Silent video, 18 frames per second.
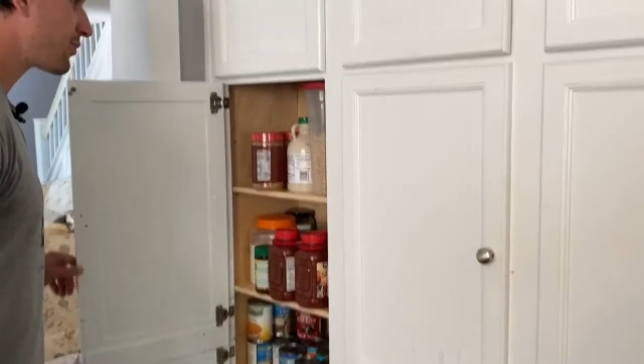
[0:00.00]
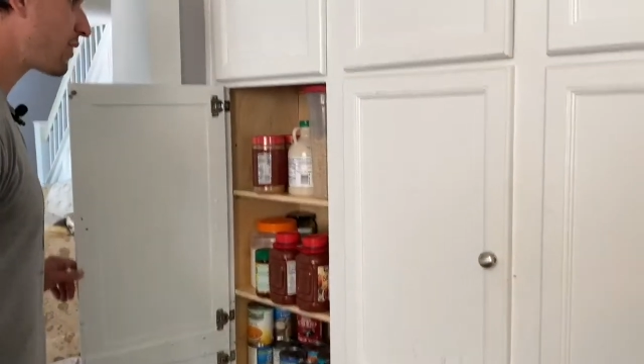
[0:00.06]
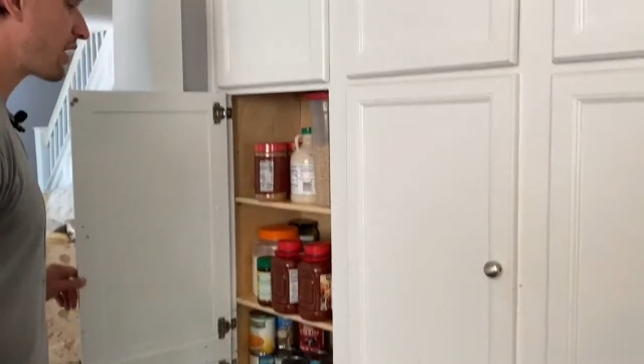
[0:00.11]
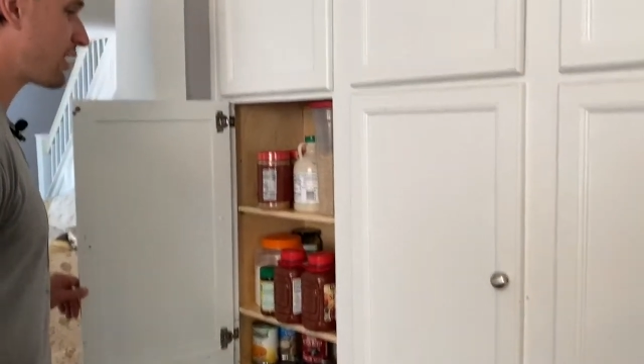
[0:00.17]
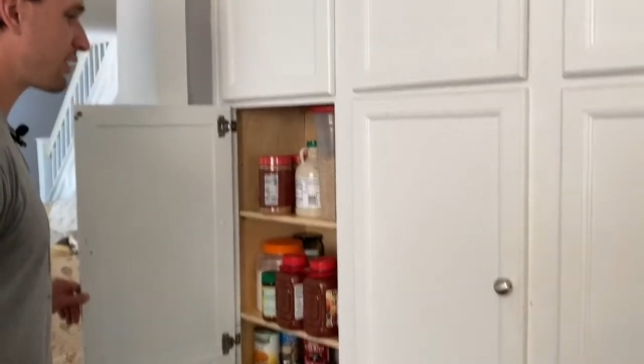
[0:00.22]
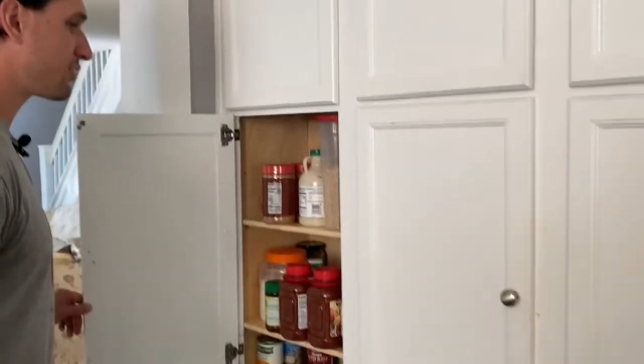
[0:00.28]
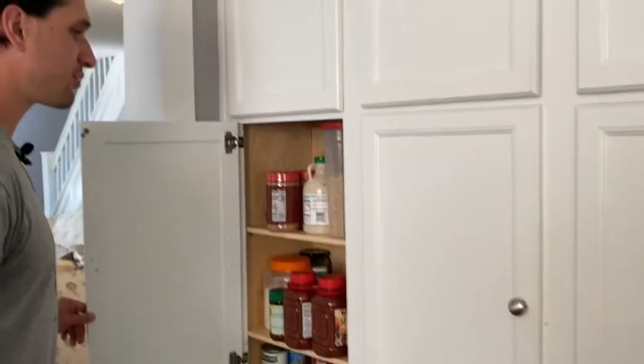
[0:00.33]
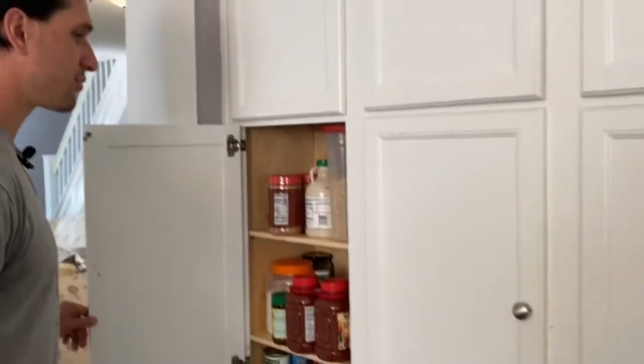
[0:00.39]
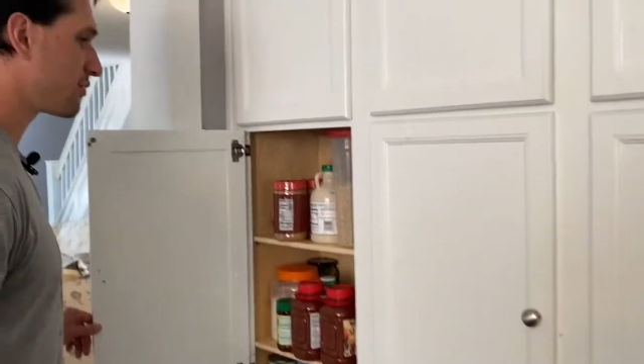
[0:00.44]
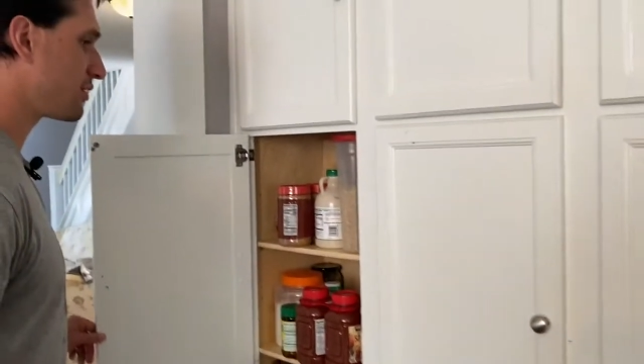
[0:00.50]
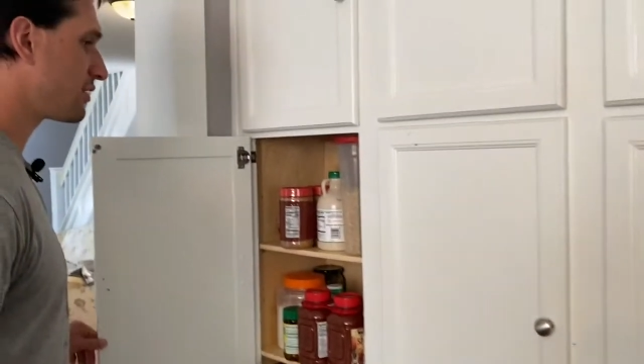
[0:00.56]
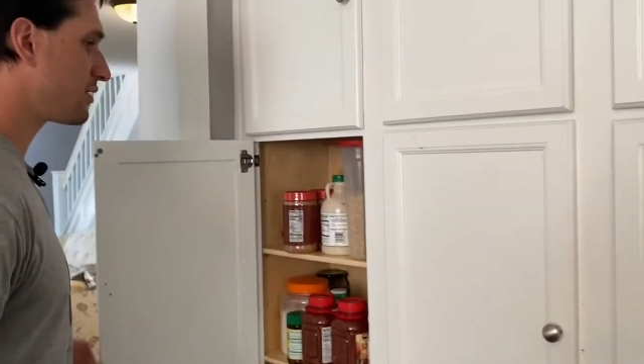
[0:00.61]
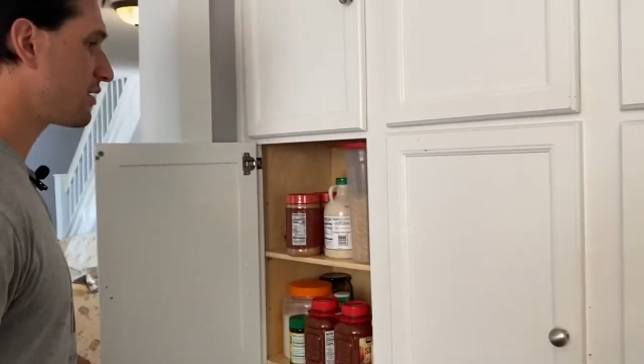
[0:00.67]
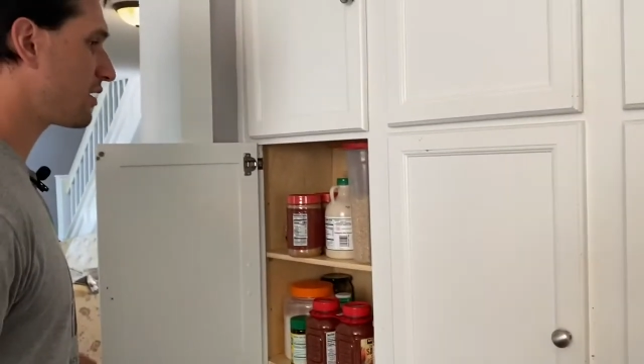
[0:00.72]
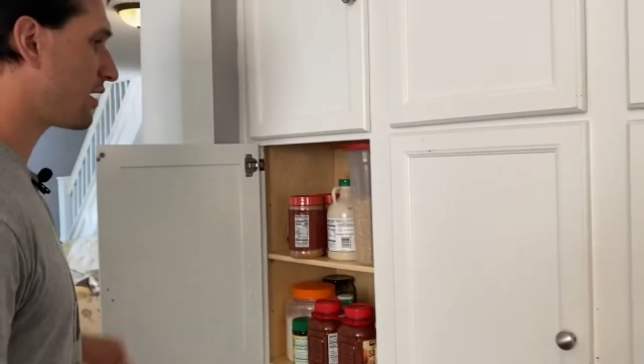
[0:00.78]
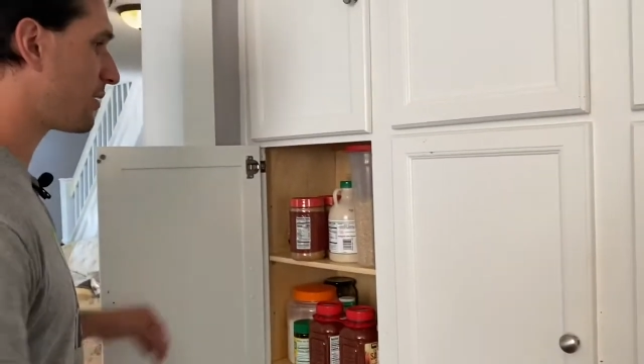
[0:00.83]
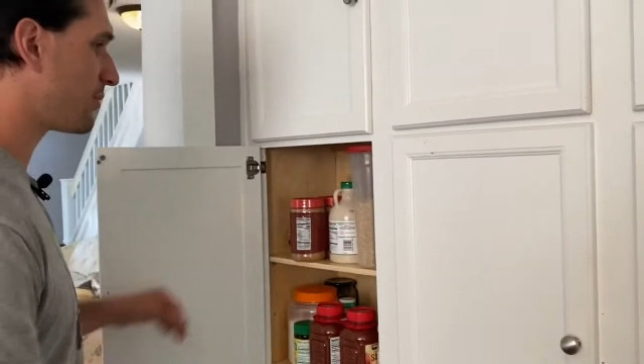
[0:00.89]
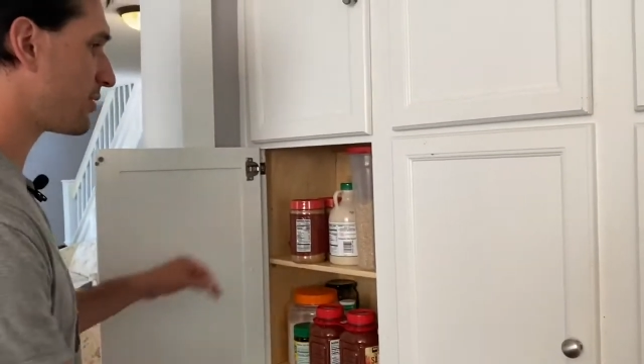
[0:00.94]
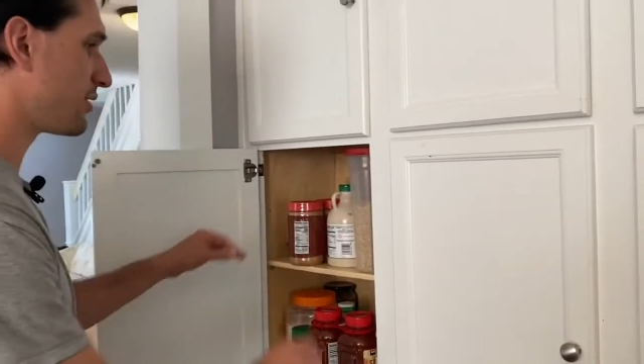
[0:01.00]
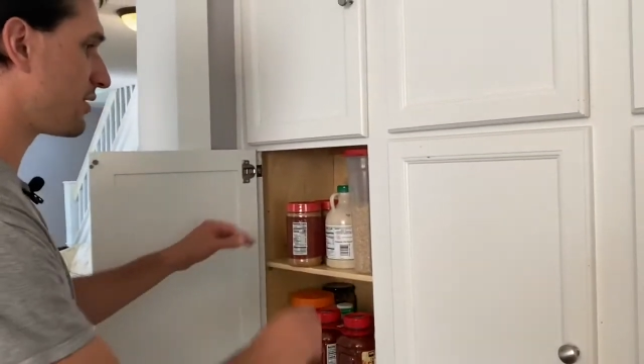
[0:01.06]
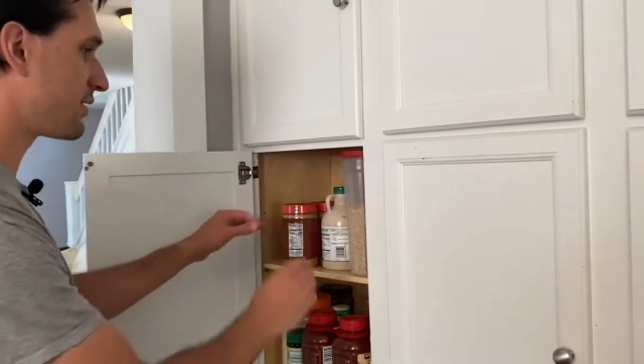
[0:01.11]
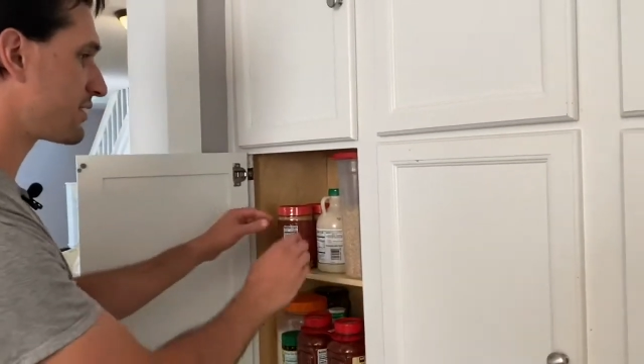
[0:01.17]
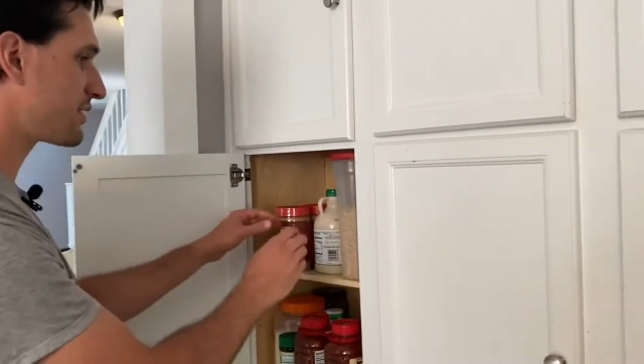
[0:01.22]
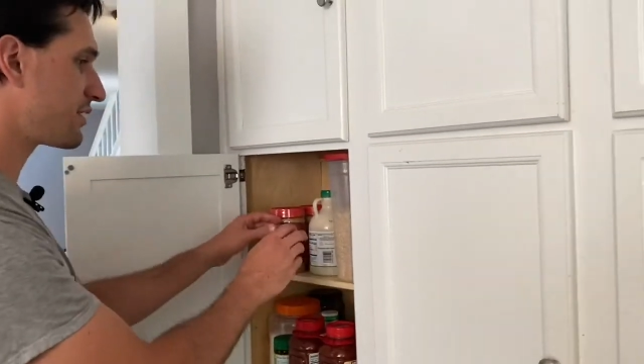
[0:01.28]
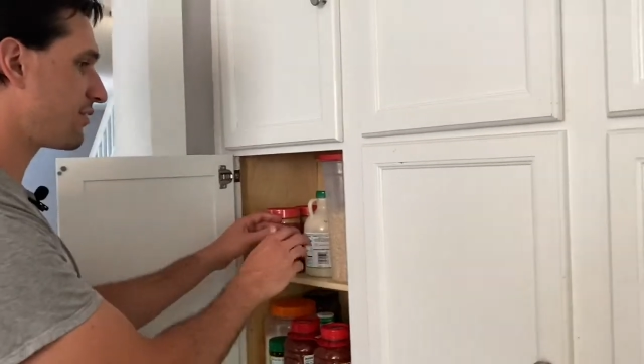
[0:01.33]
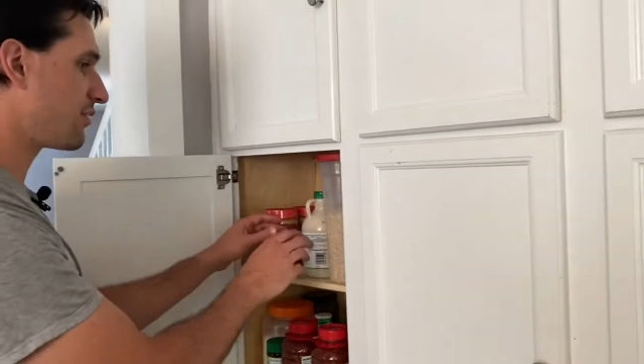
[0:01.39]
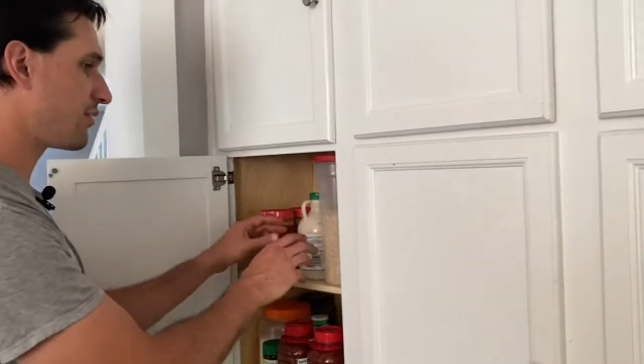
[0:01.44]
pantry cupboard,
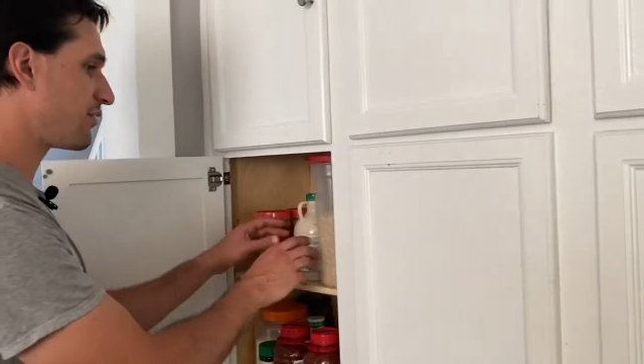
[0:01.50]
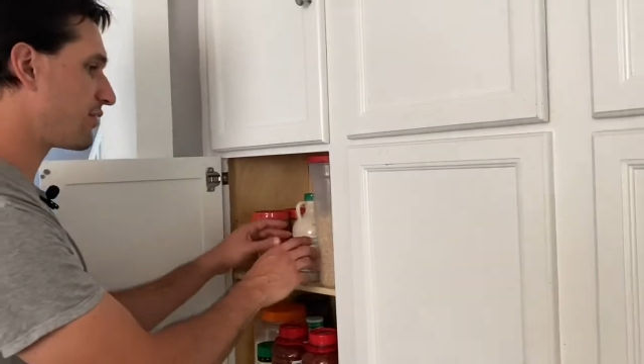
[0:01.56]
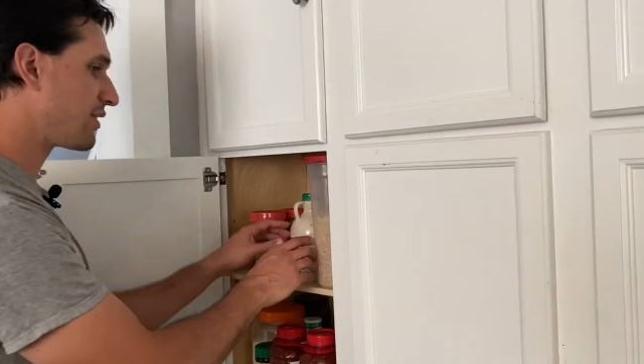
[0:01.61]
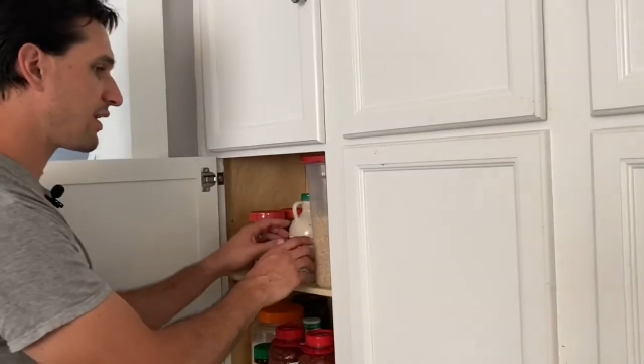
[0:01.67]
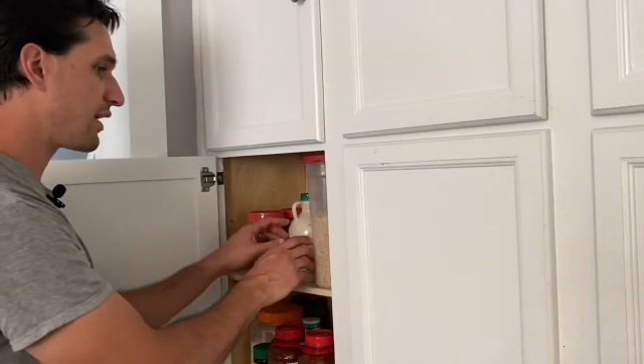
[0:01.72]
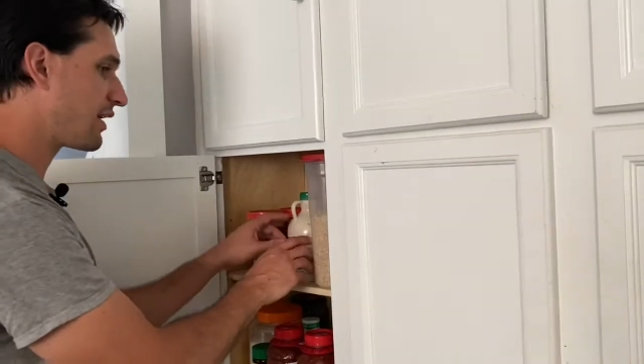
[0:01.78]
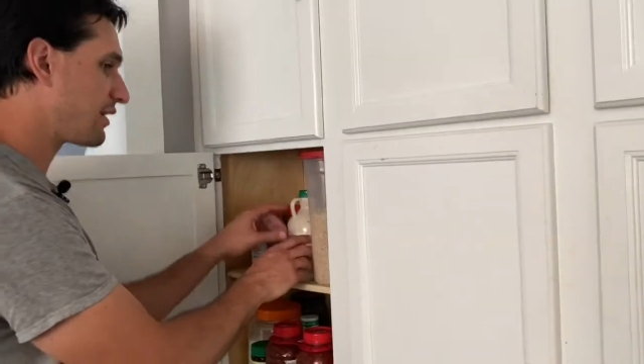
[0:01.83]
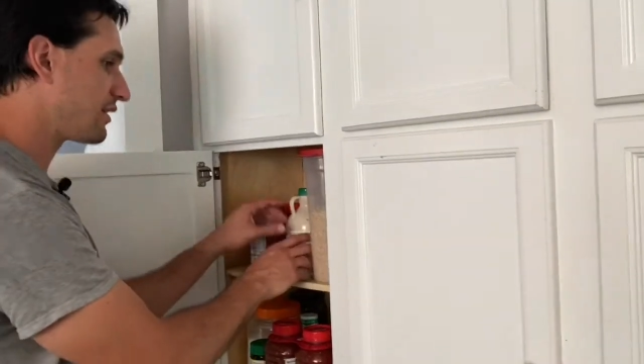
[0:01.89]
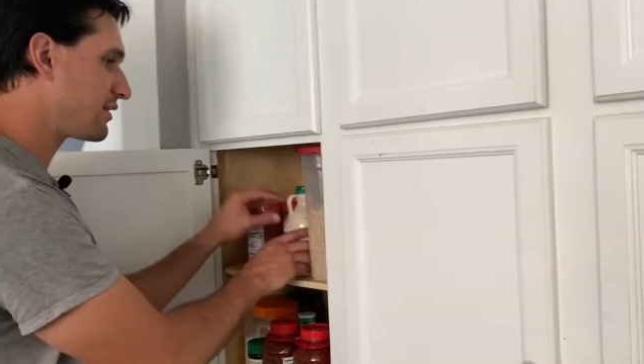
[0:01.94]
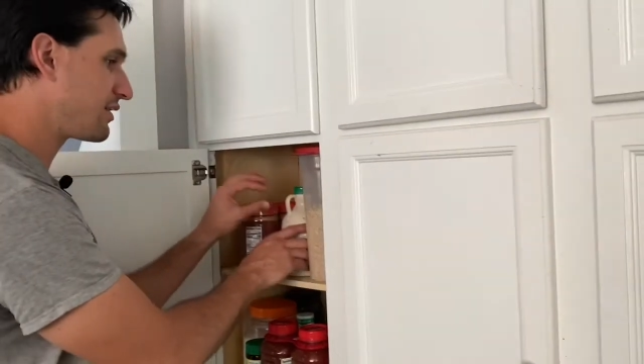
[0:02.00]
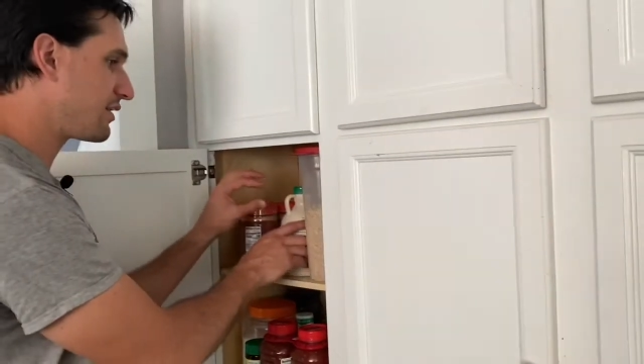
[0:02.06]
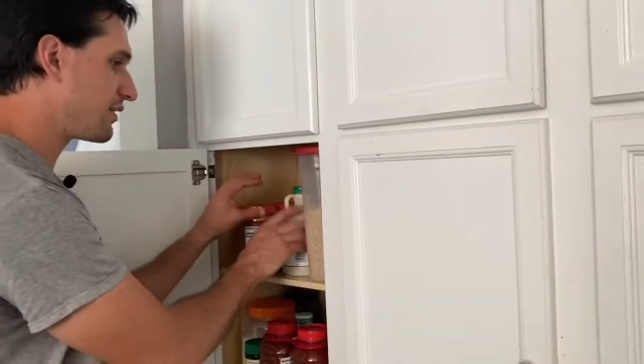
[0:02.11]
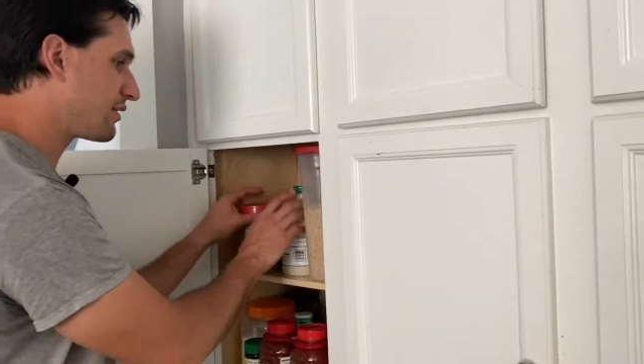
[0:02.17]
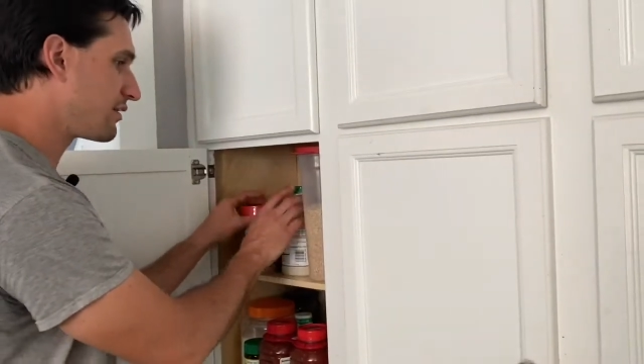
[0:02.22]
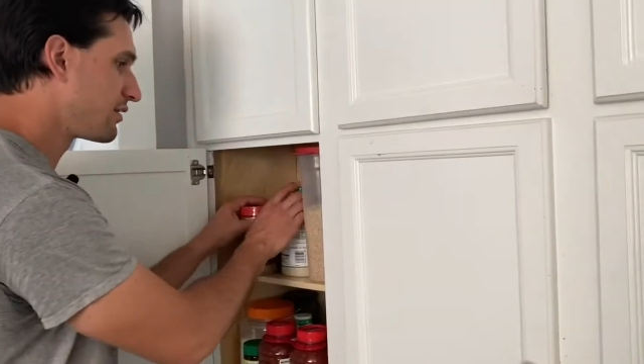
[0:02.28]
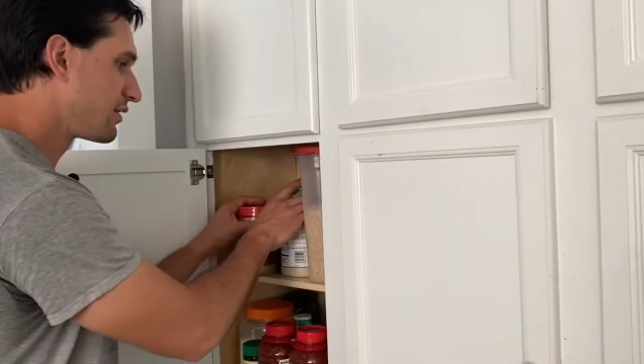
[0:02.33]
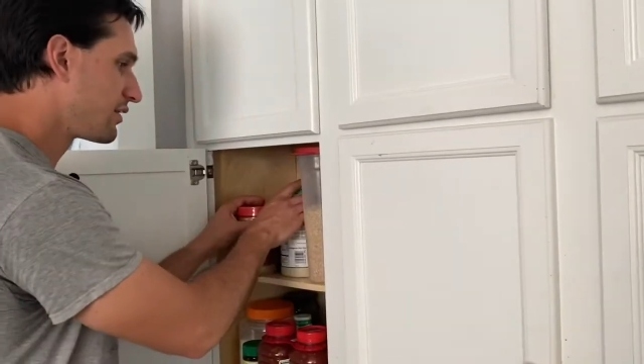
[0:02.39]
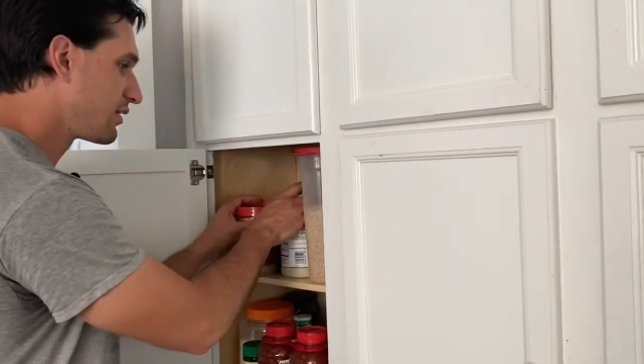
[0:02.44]
let's see what we got in here.